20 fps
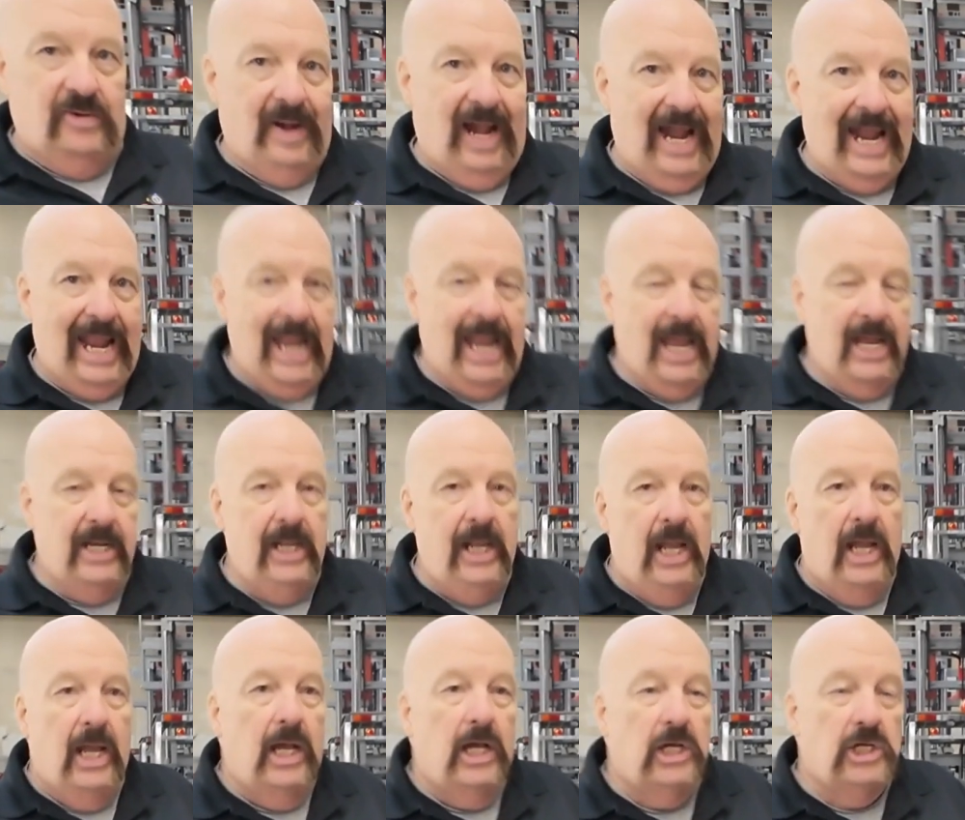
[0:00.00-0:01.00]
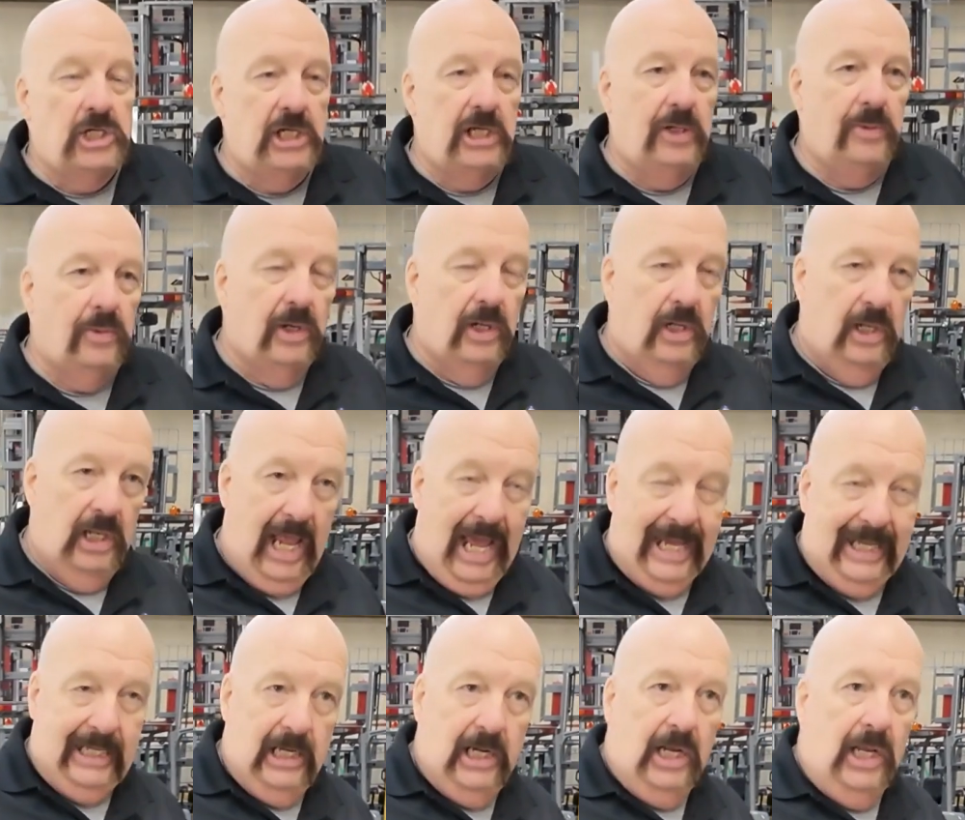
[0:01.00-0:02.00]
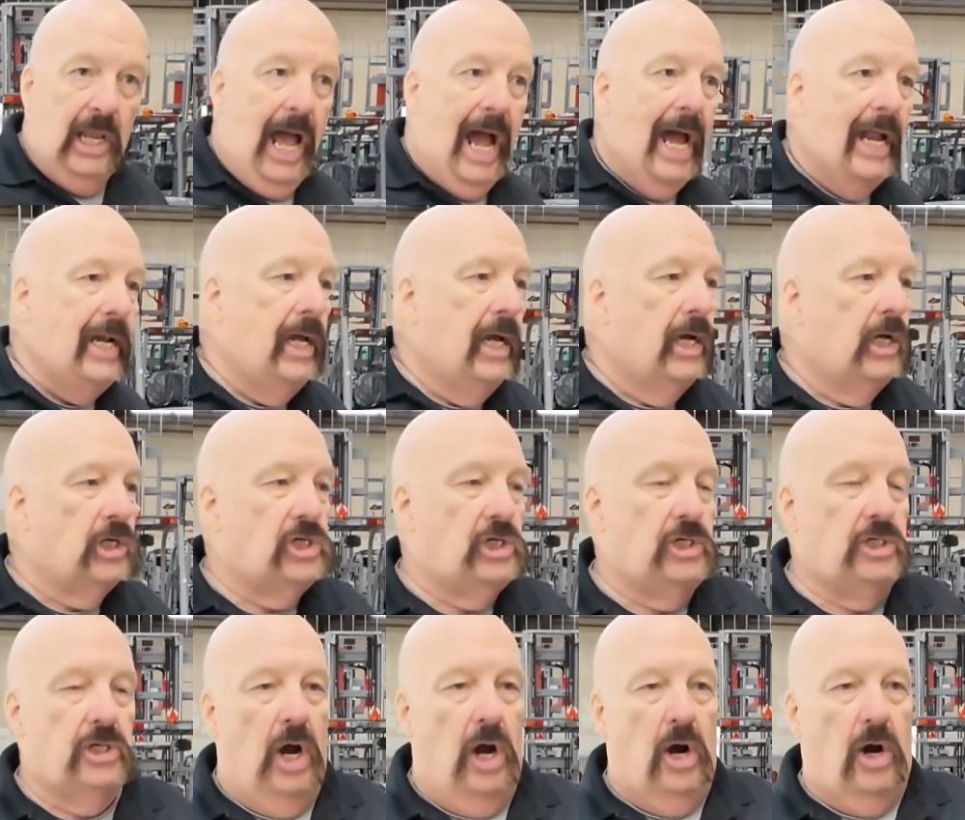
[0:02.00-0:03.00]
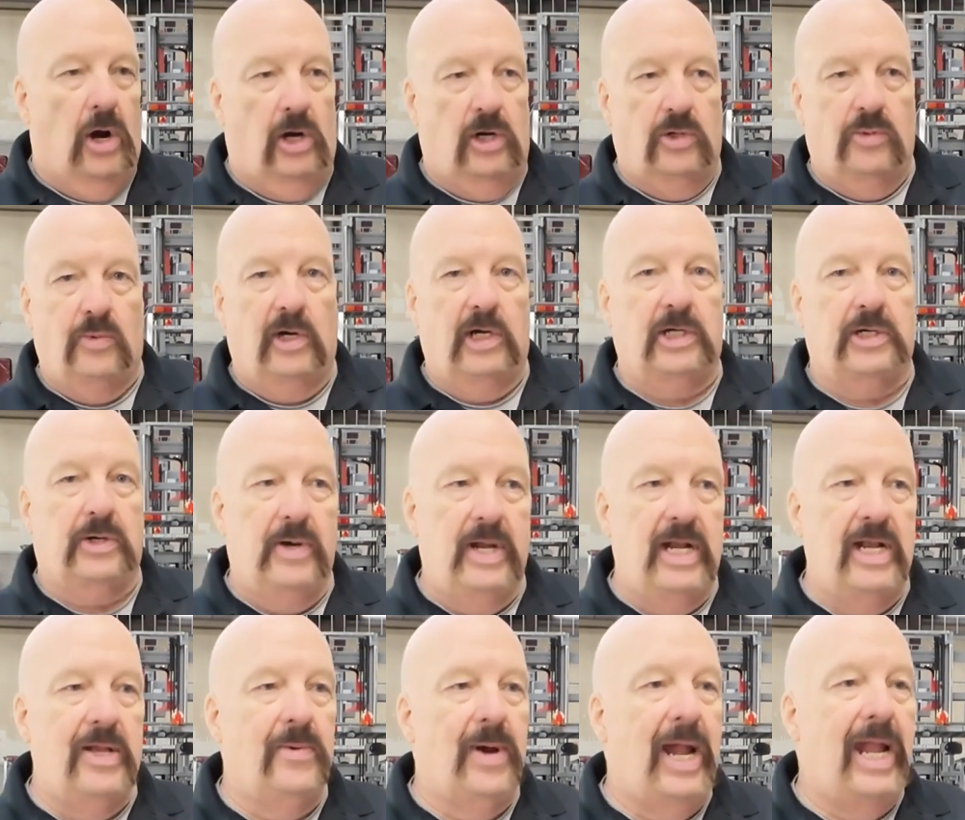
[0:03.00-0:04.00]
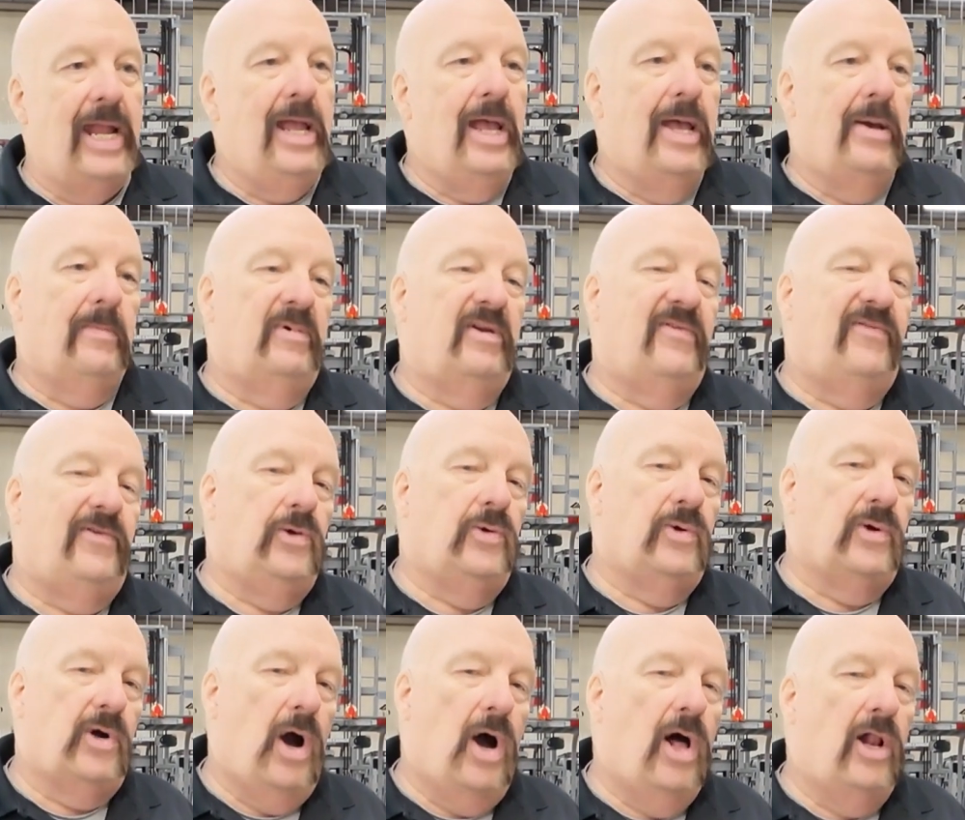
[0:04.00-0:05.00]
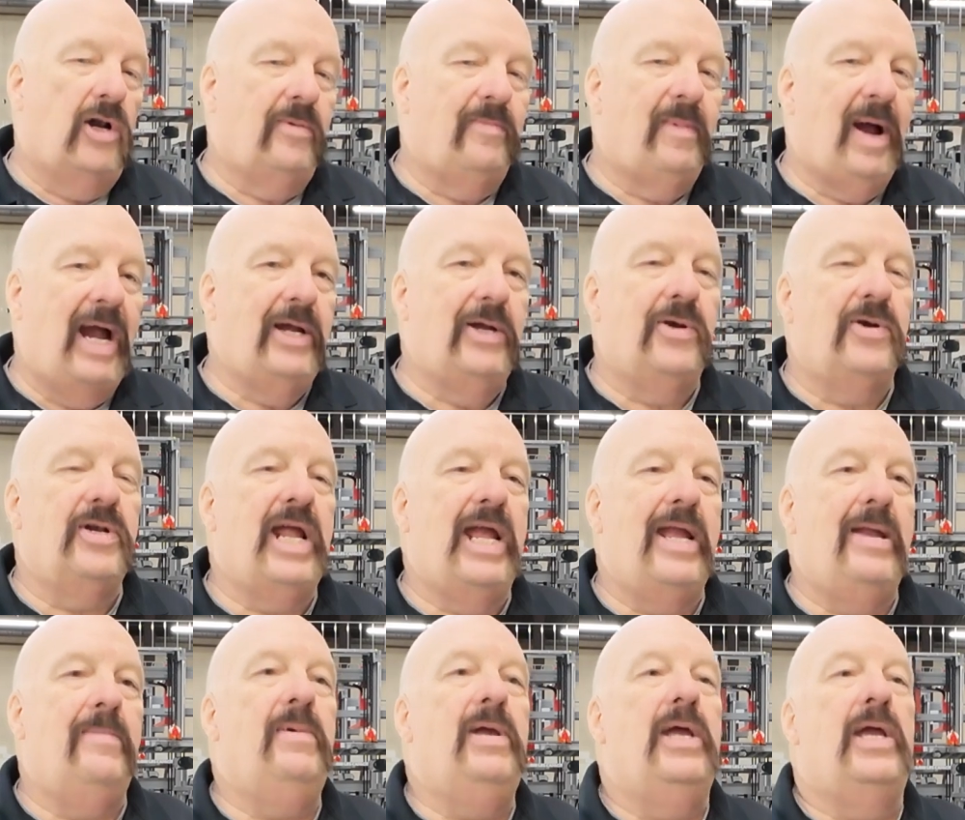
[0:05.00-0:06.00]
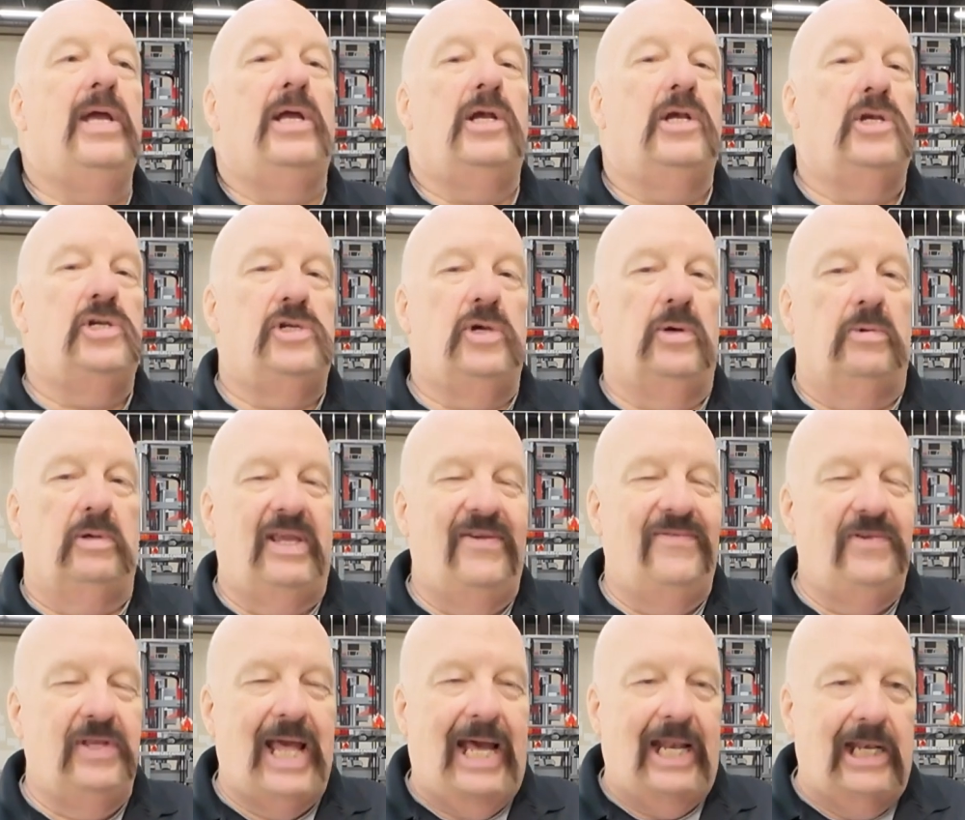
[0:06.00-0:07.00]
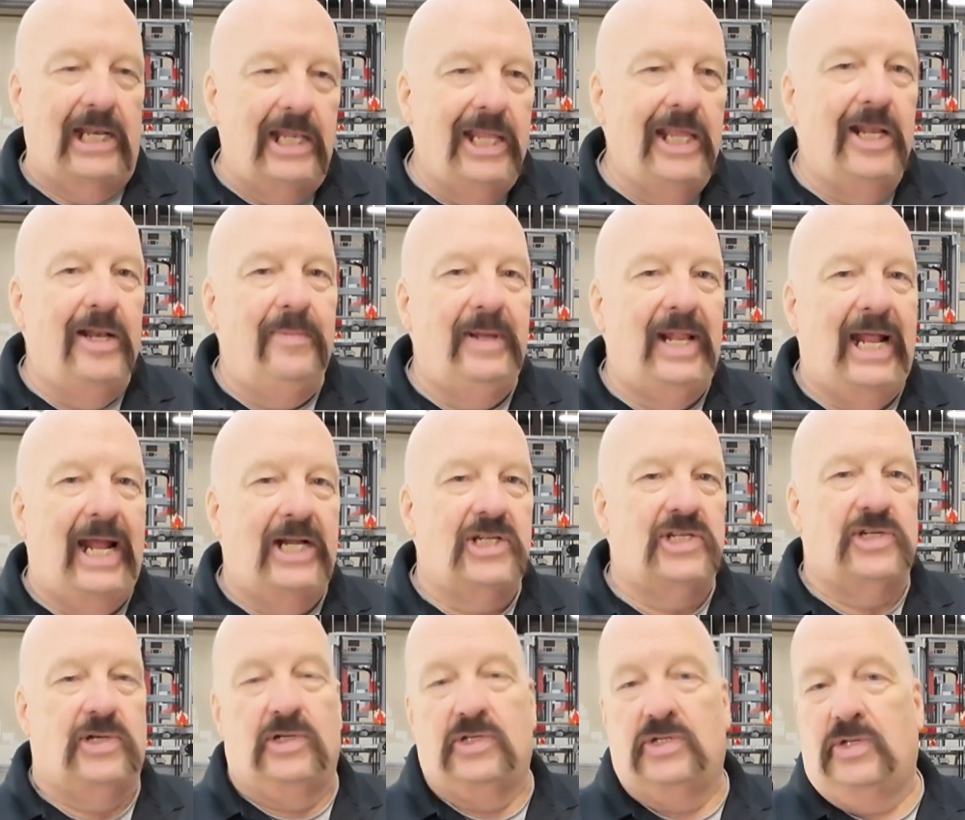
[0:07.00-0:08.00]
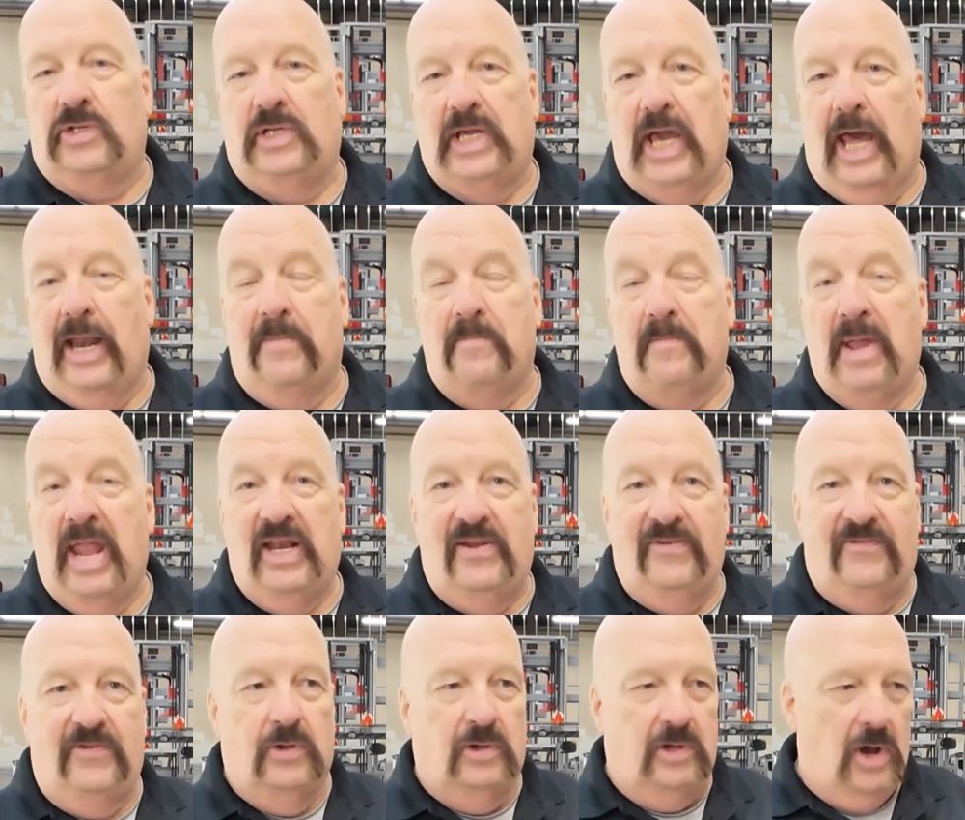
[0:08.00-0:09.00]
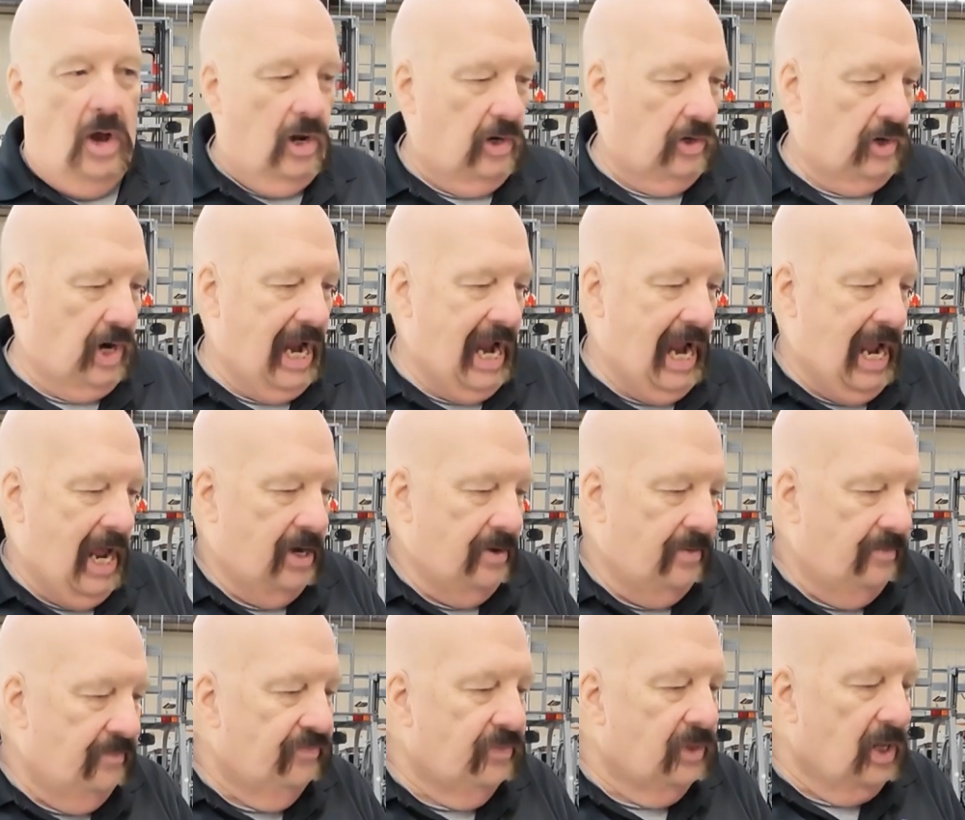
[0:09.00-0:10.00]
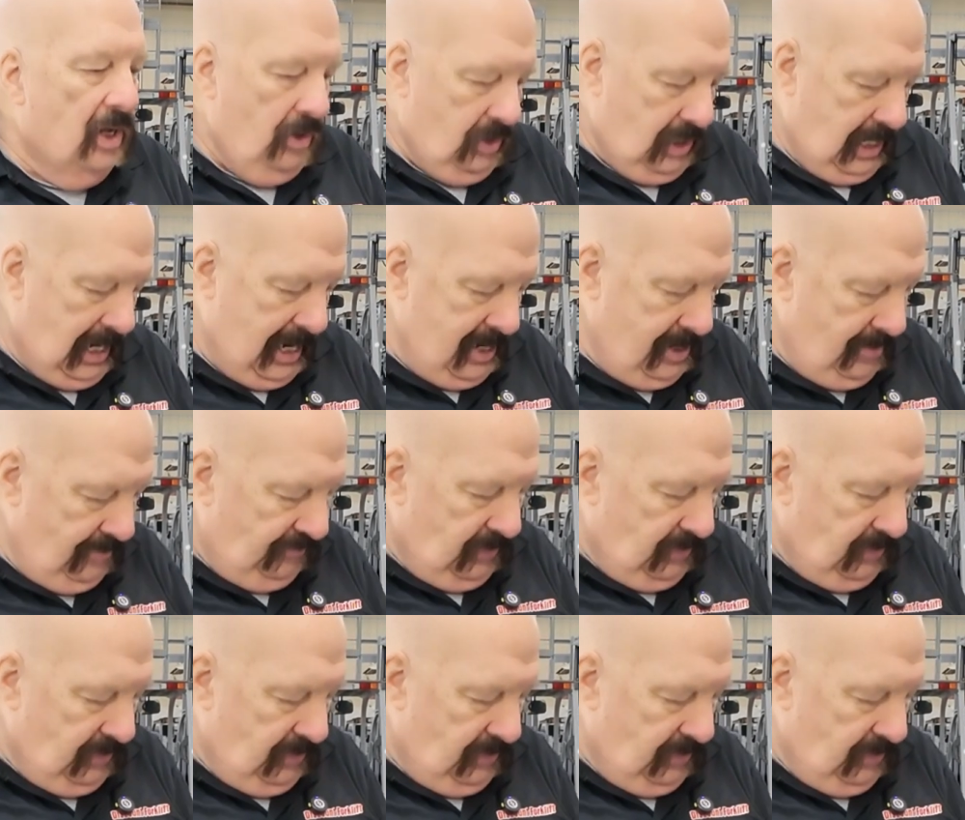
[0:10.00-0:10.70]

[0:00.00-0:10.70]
by Ann, she will like it a lot. She's a hard worker anyway, but if you call her by her name, she'll give you that little bit extra. So you got it made if you'll call her Ann. Okay?